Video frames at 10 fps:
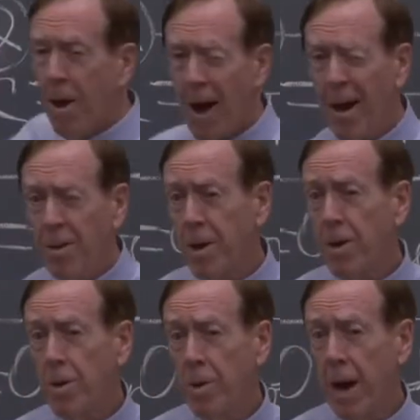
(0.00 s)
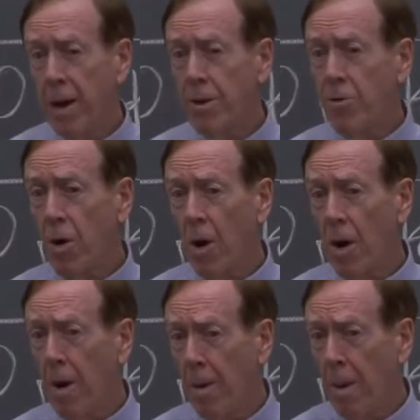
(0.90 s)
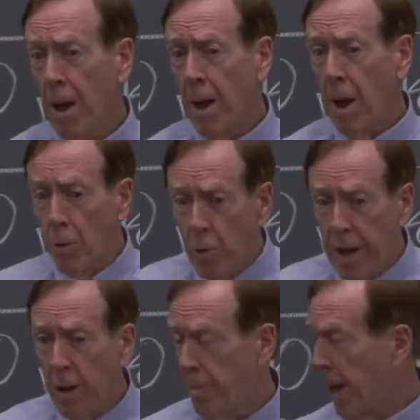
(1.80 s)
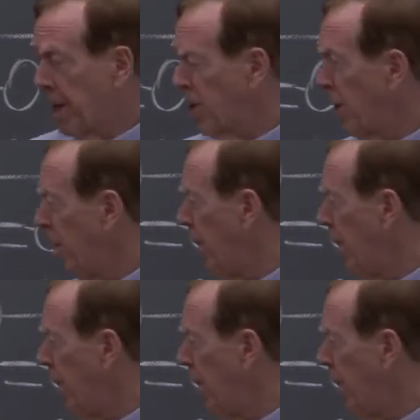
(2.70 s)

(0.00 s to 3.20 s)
I only knew how to draw a real picture.